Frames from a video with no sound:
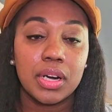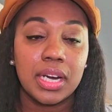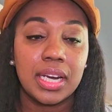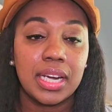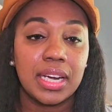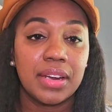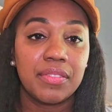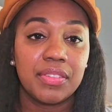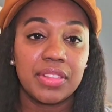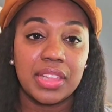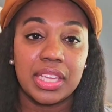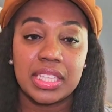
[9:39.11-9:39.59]

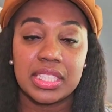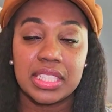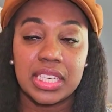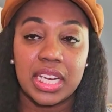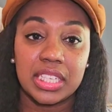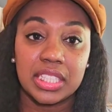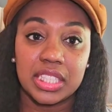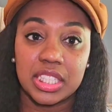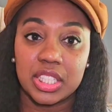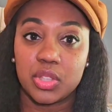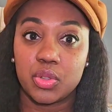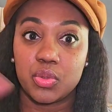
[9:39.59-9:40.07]
and everything's
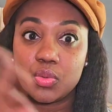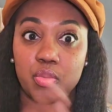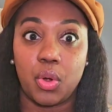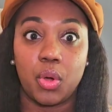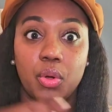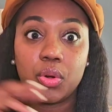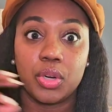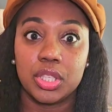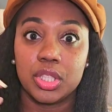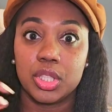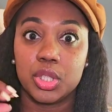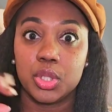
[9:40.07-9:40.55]
not just
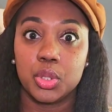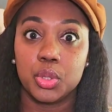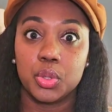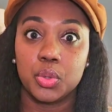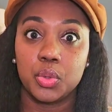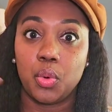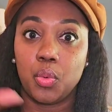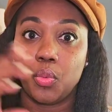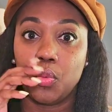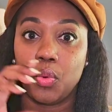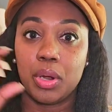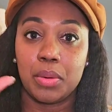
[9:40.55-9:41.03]
thrown
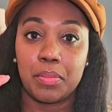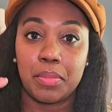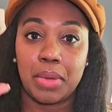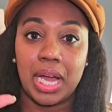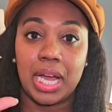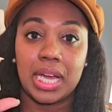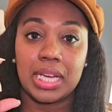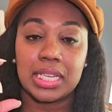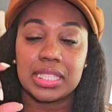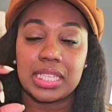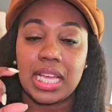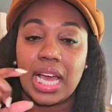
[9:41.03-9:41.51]
into one
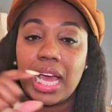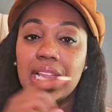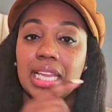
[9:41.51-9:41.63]
box.